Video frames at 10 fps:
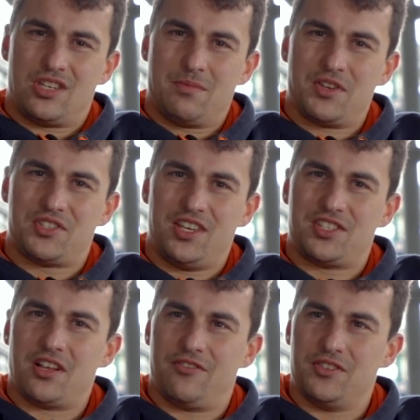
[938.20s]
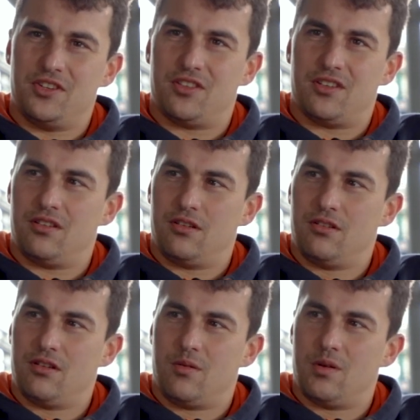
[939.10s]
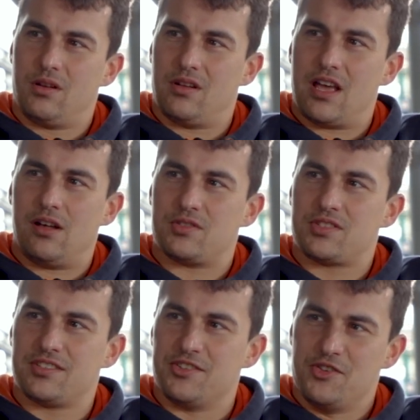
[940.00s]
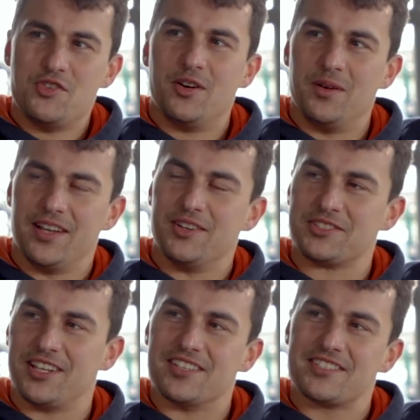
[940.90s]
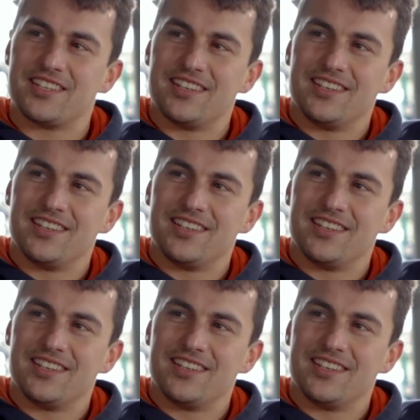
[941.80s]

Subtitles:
She must see stuff in you that no one else does.